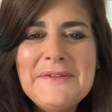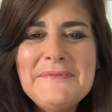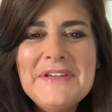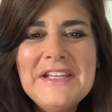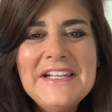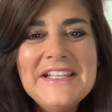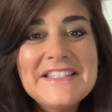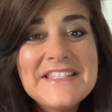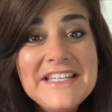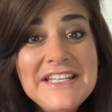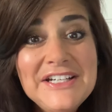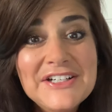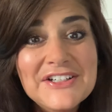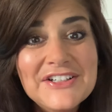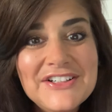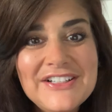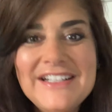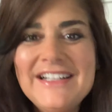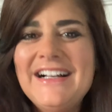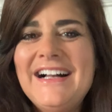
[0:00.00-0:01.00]
It is
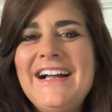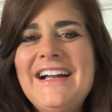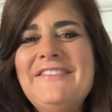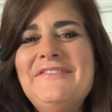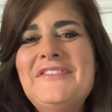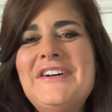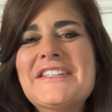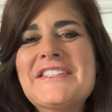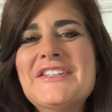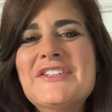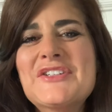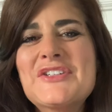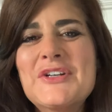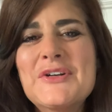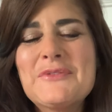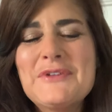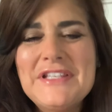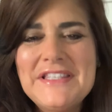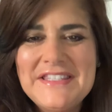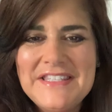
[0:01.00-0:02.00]
here. I wasn't sure
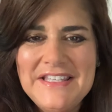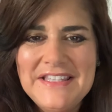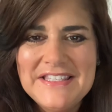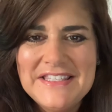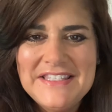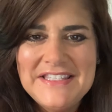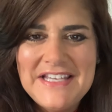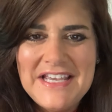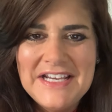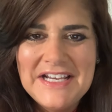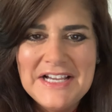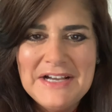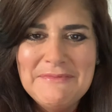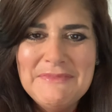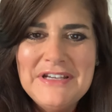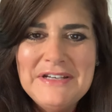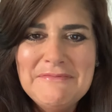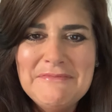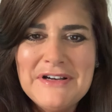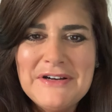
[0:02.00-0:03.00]
we'd see this day
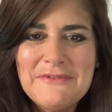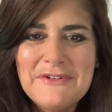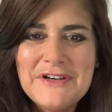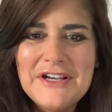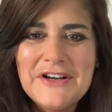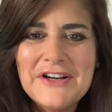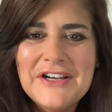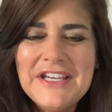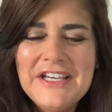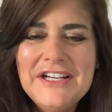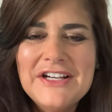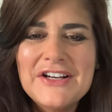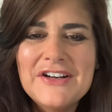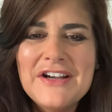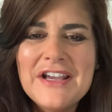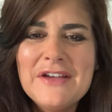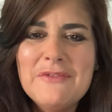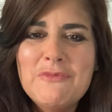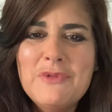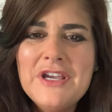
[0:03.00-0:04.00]
coming, but we are here,
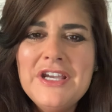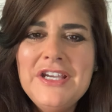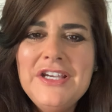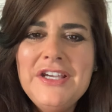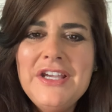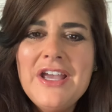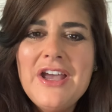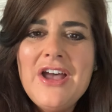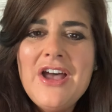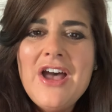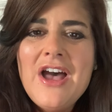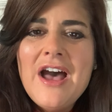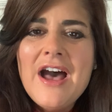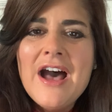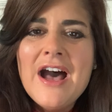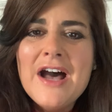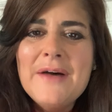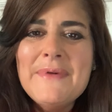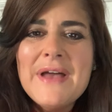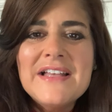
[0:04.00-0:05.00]
and we
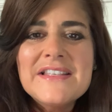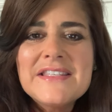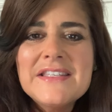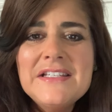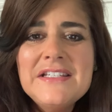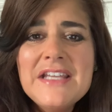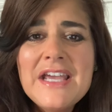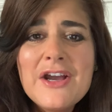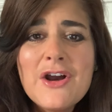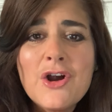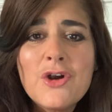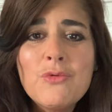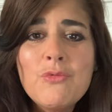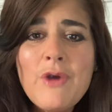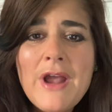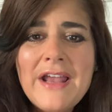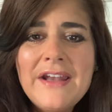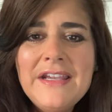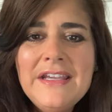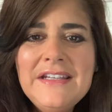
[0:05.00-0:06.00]
at Sunday are
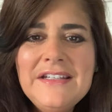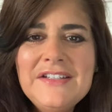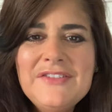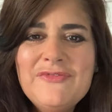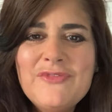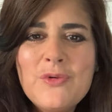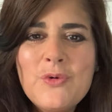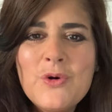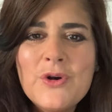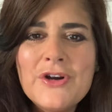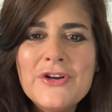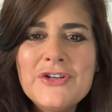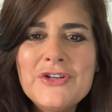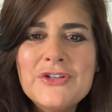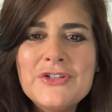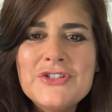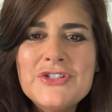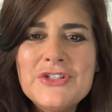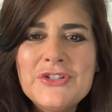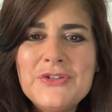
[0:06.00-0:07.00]
ready for
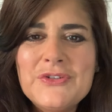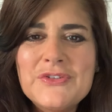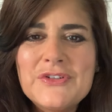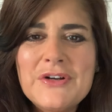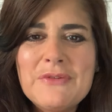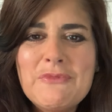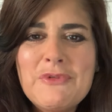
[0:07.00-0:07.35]
your children.